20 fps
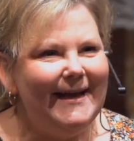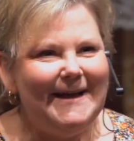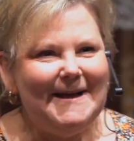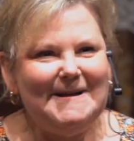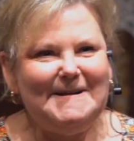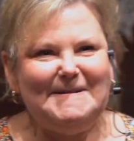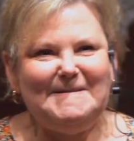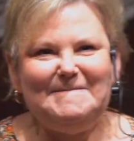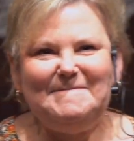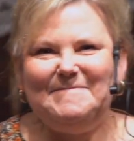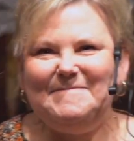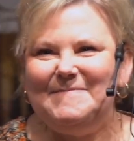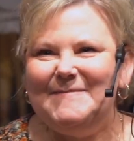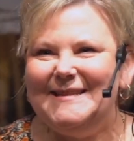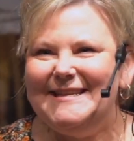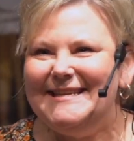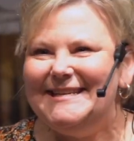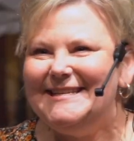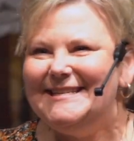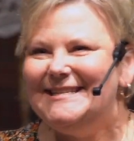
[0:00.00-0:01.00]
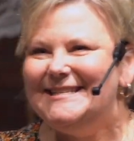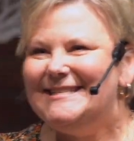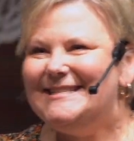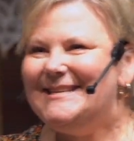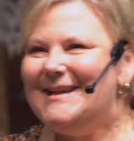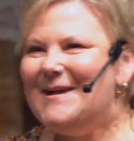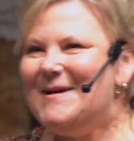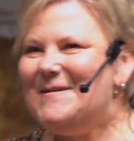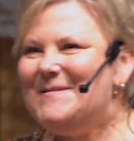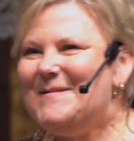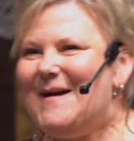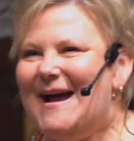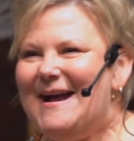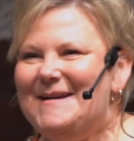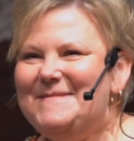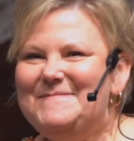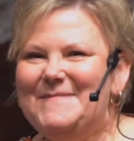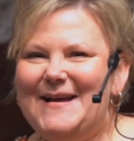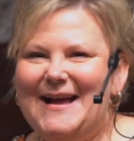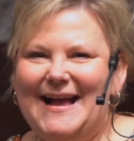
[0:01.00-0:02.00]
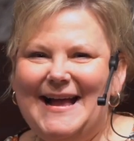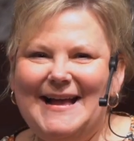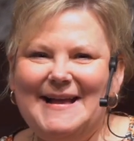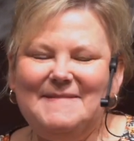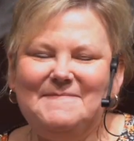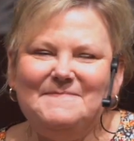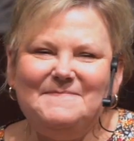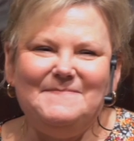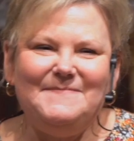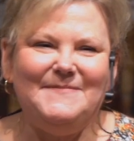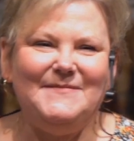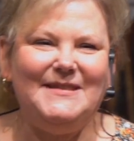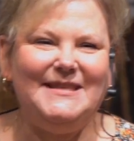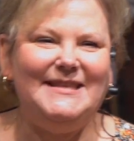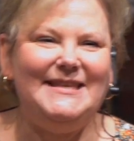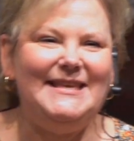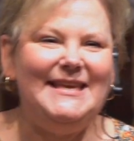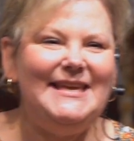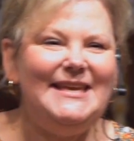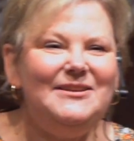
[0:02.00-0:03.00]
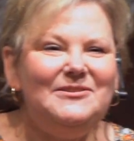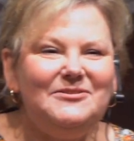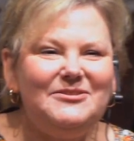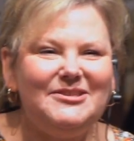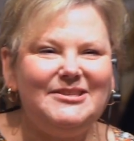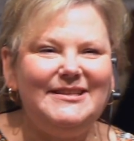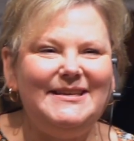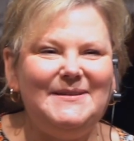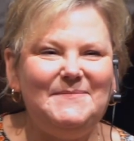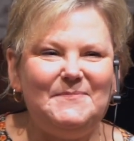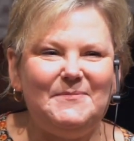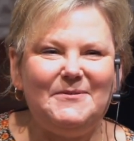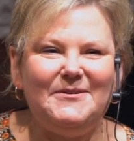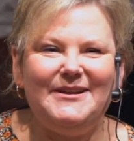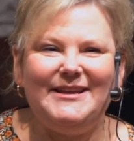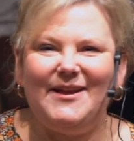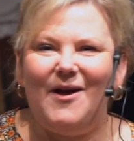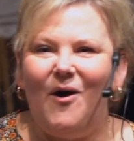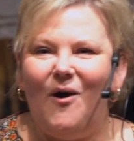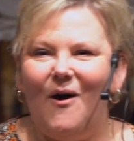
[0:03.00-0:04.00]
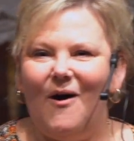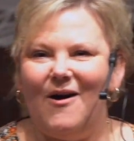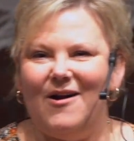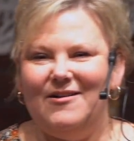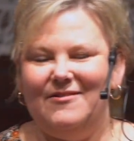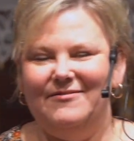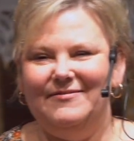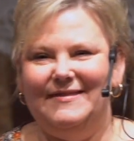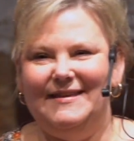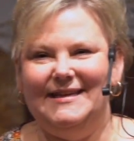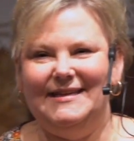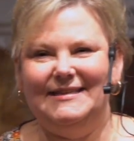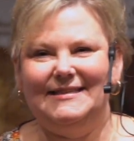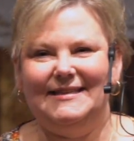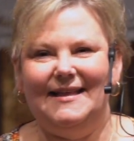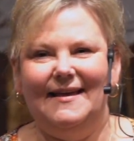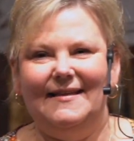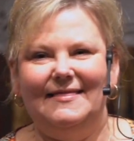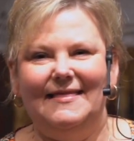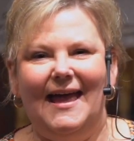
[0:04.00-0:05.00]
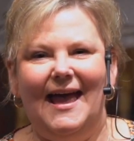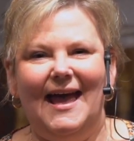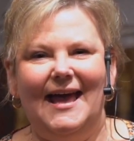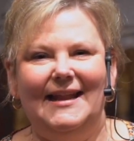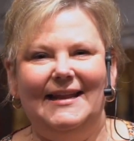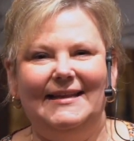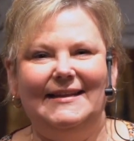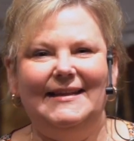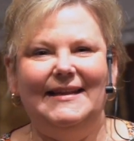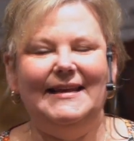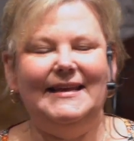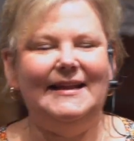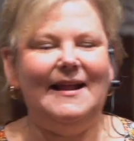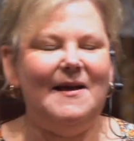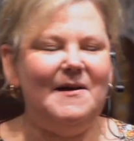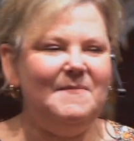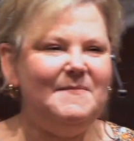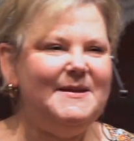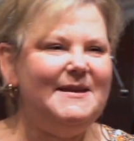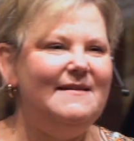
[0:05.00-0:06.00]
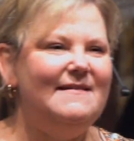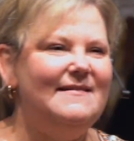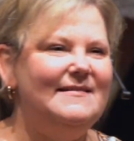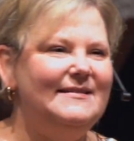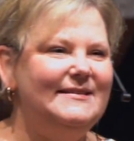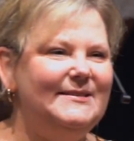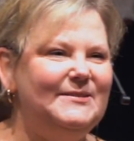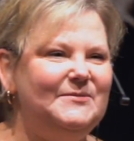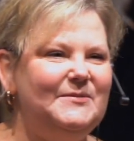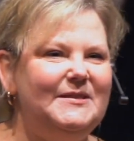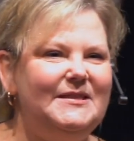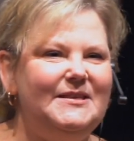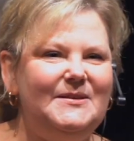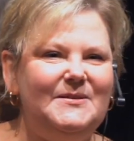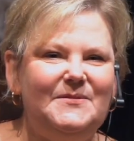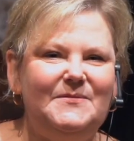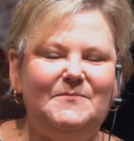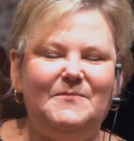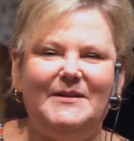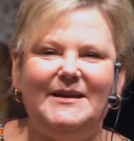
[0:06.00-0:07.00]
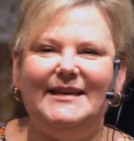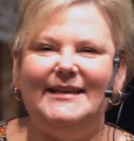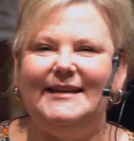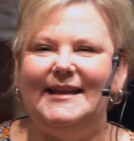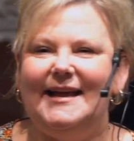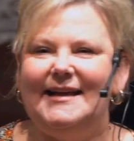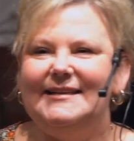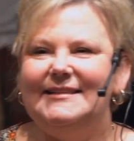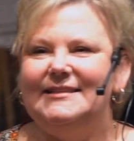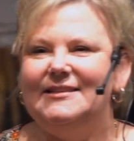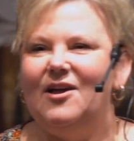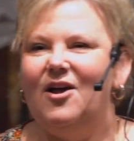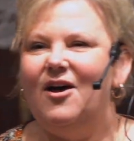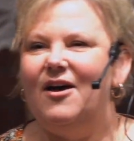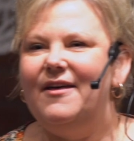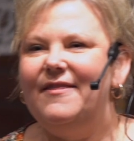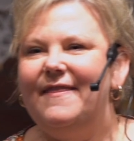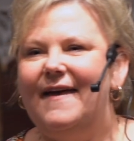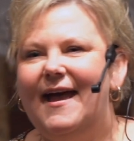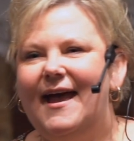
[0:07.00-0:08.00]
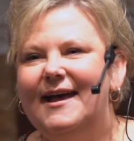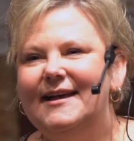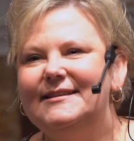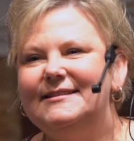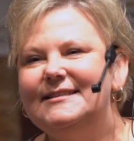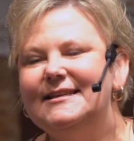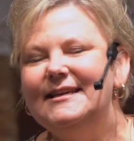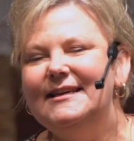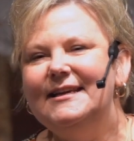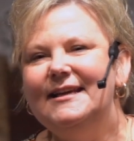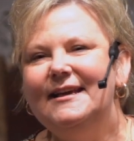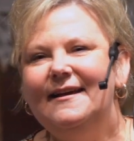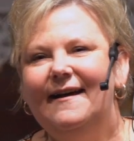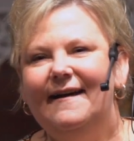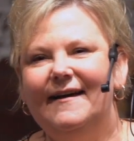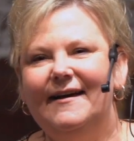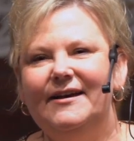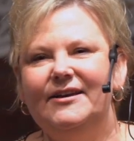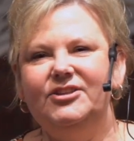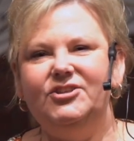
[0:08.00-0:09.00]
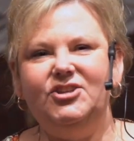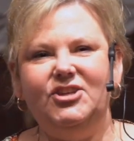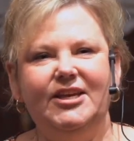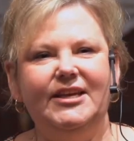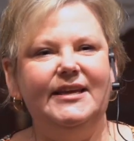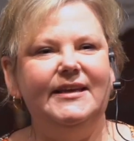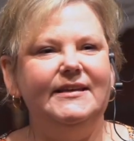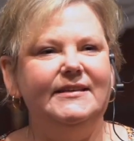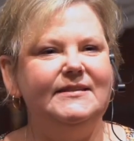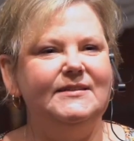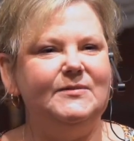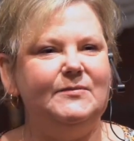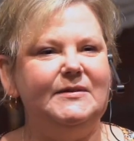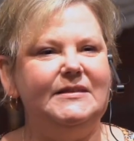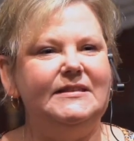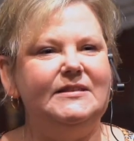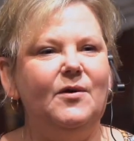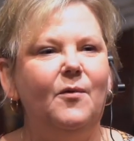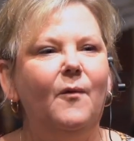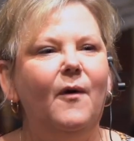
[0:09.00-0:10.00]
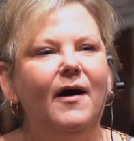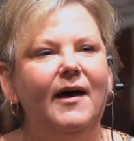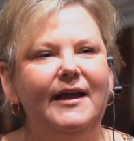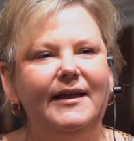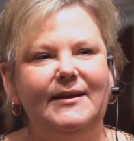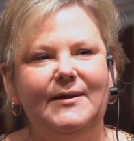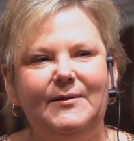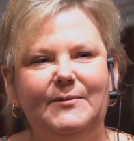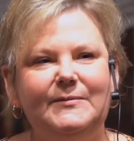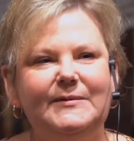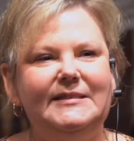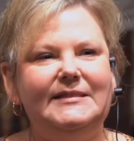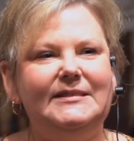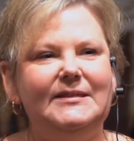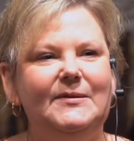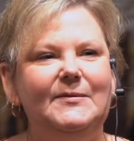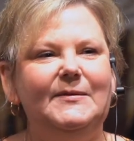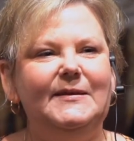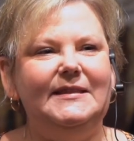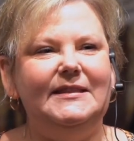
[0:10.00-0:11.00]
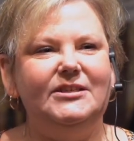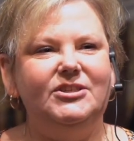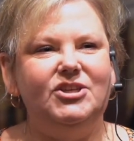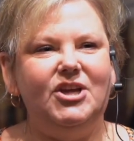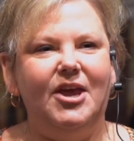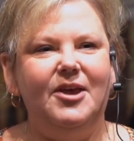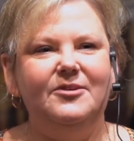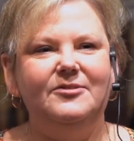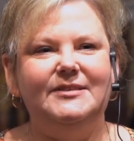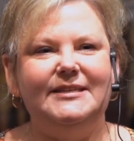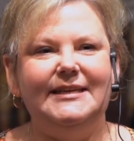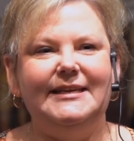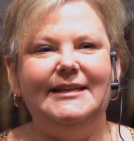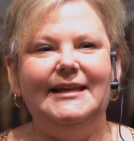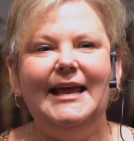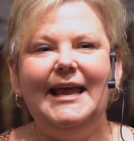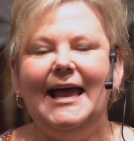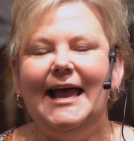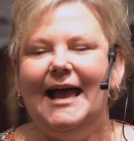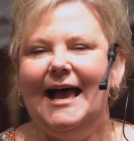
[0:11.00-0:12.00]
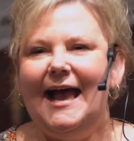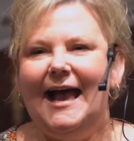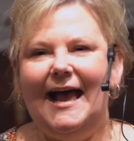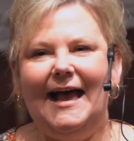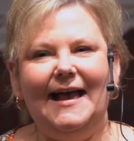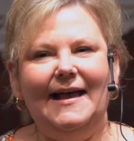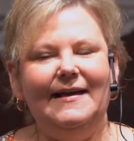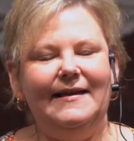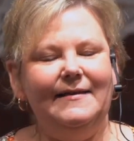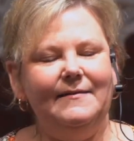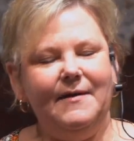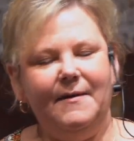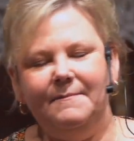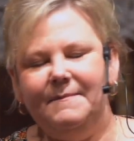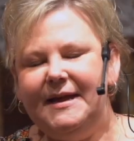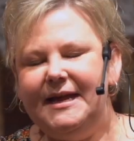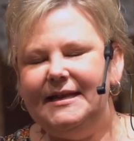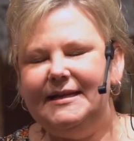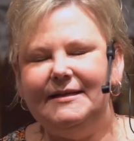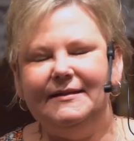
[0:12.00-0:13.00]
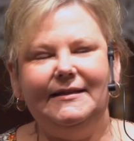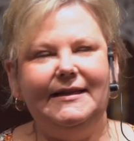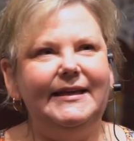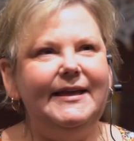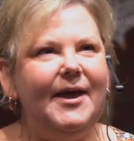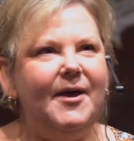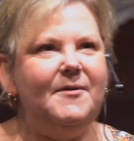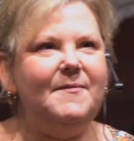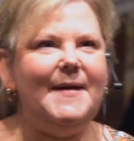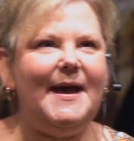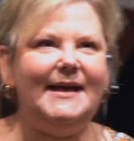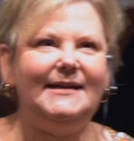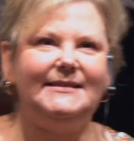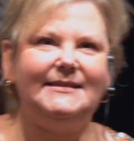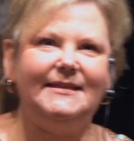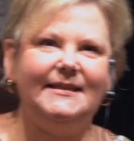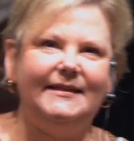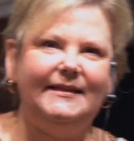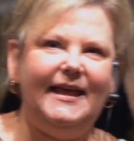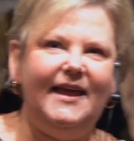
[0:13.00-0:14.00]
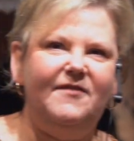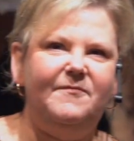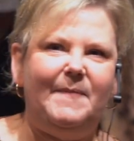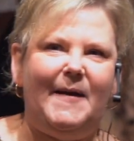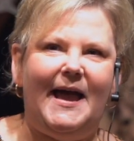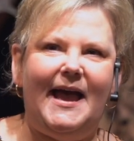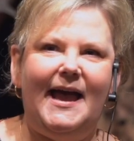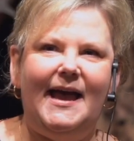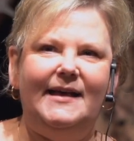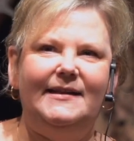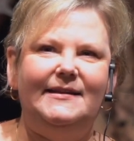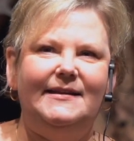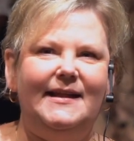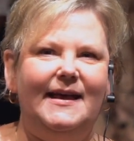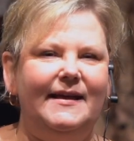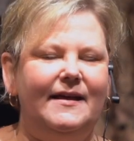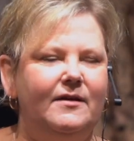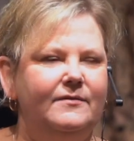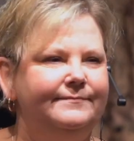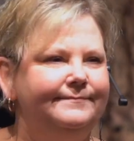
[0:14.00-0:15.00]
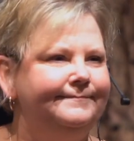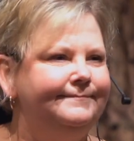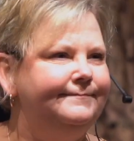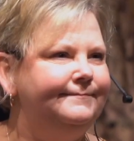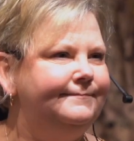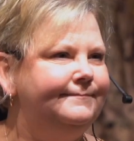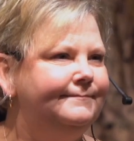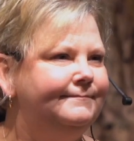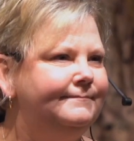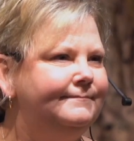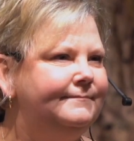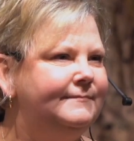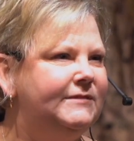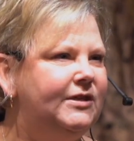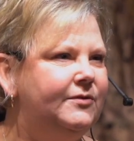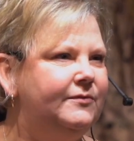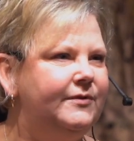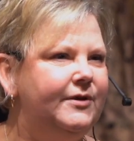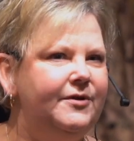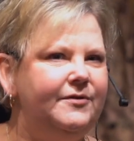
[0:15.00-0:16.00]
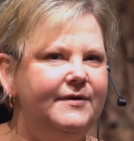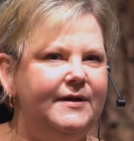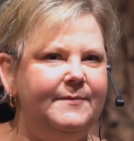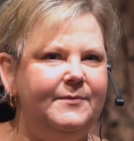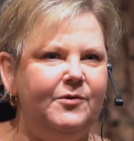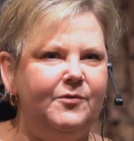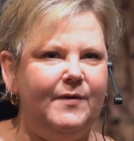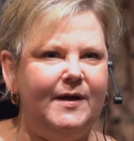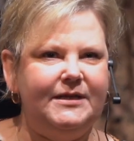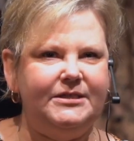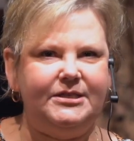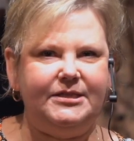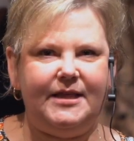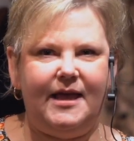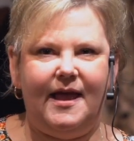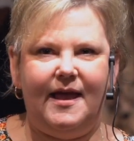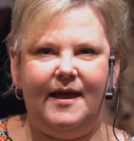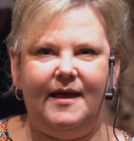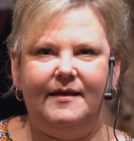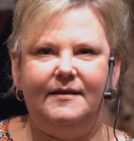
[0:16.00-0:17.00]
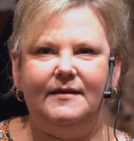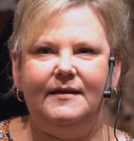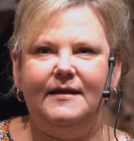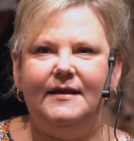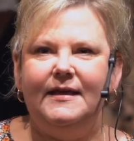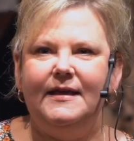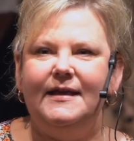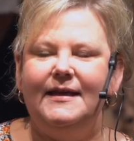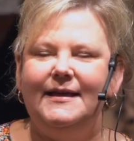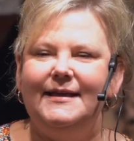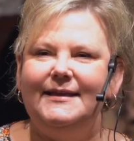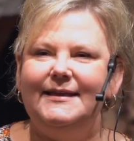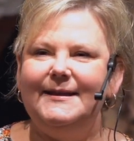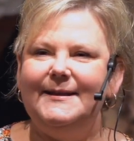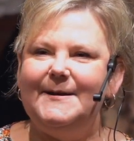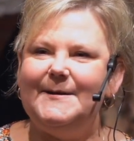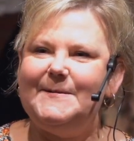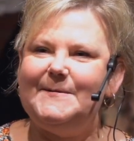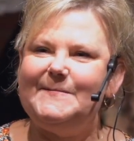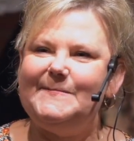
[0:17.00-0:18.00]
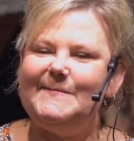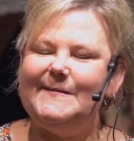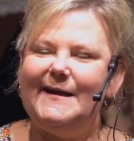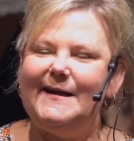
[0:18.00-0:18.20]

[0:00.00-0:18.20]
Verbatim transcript: Um, so I'm I'm usually pretty hard on things like that, and and I'll be honest with you. When I saw that uh, Jenkins was the one who was doing the chosen, I immediately go back to the Left Behind, and I go, mm, don't know that I'm gonna watch that, you know.